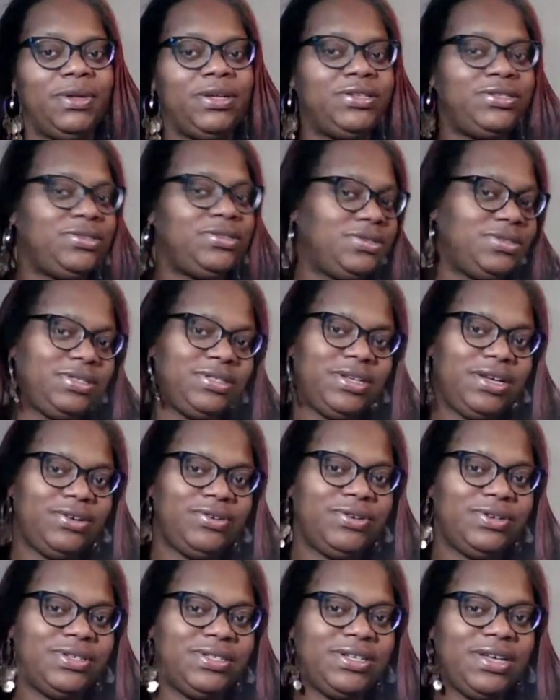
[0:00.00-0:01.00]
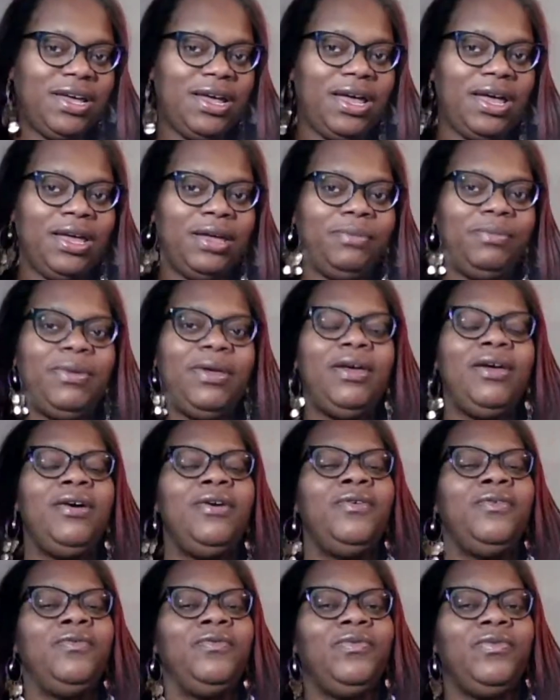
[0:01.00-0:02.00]
Eastern Standard Time
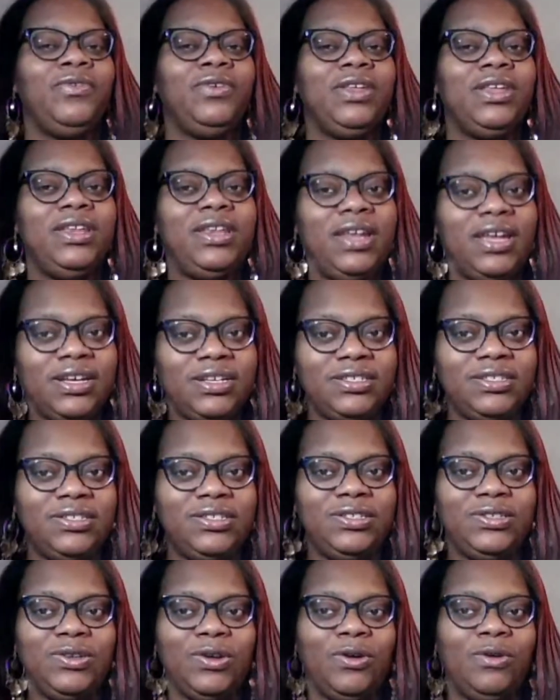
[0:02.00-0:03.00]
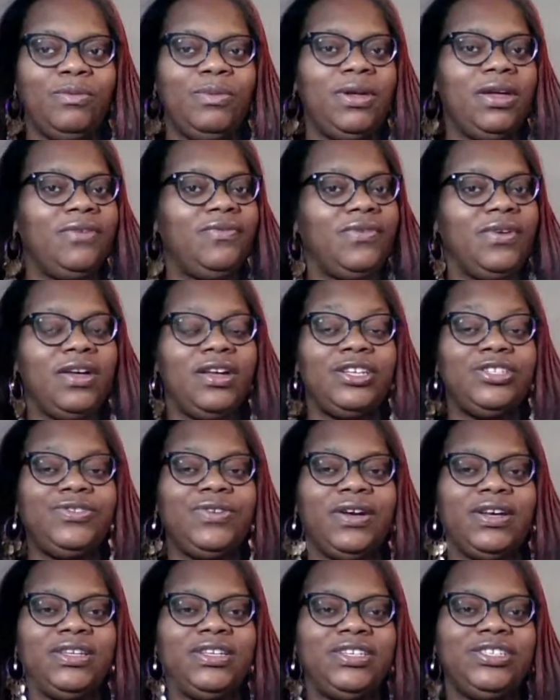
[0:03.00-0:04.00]
for the next installment of
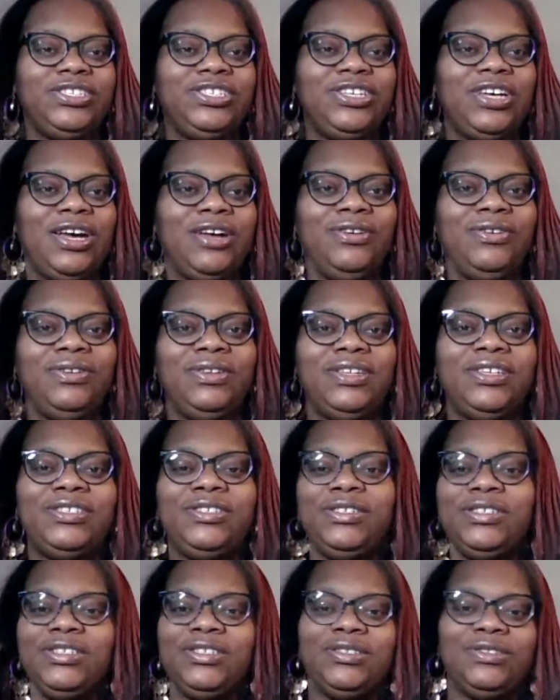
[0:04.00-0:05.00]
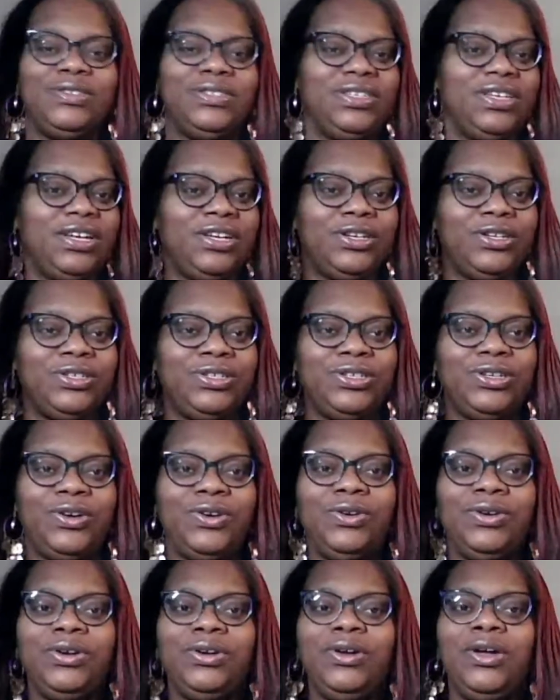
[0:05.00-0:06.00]
Contracting Chatter. This is Luciana
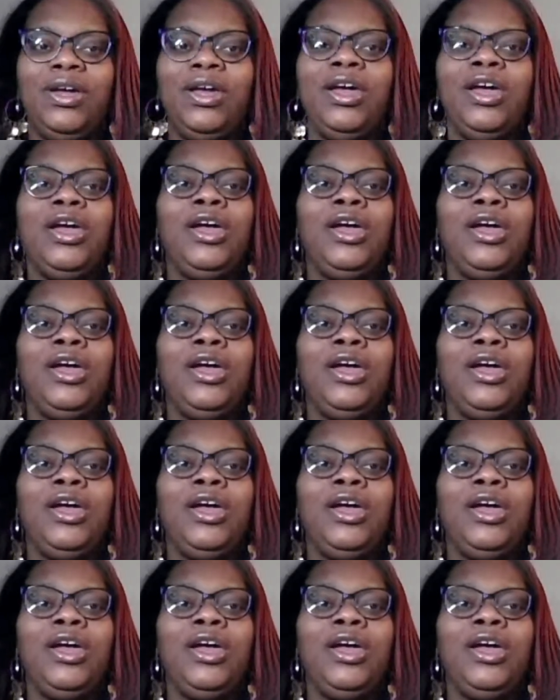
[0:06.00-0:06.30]
Turner,